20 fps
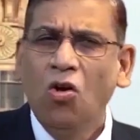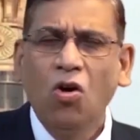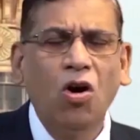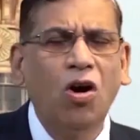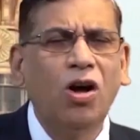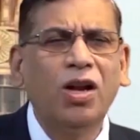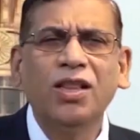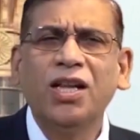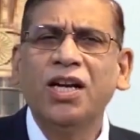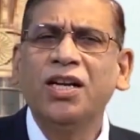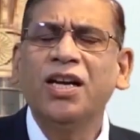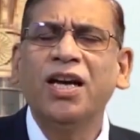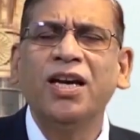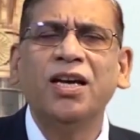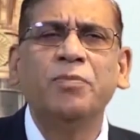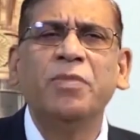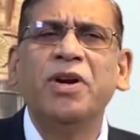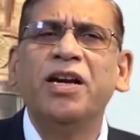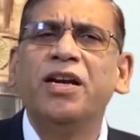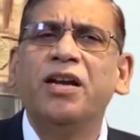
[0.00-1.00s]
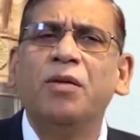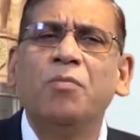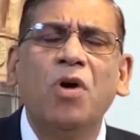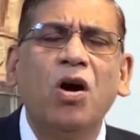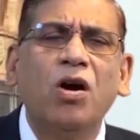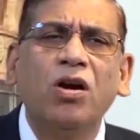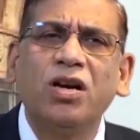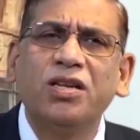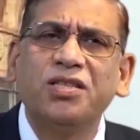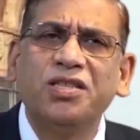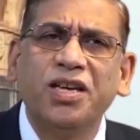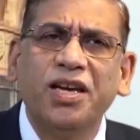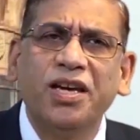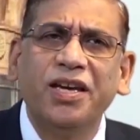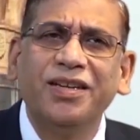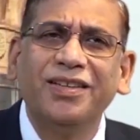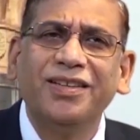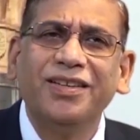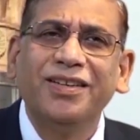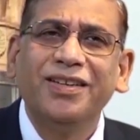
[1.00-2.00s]
All the time in
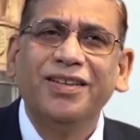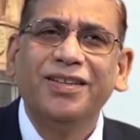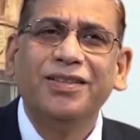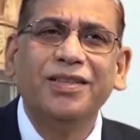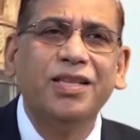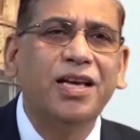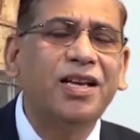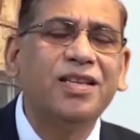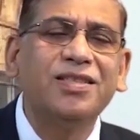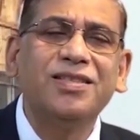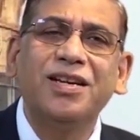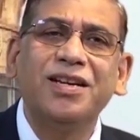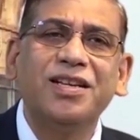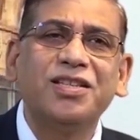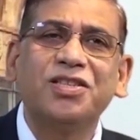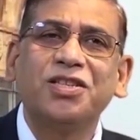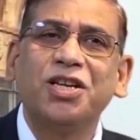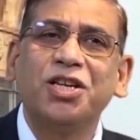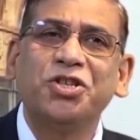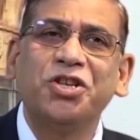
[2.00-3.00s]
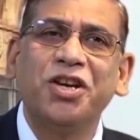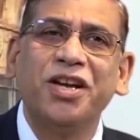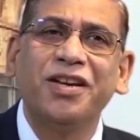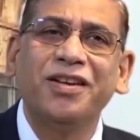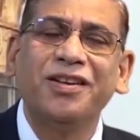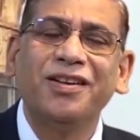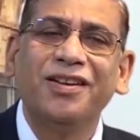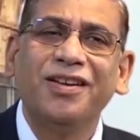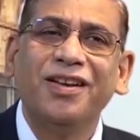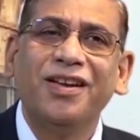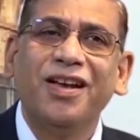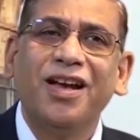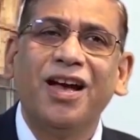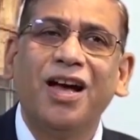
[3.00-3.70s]
democracy, there is a discussion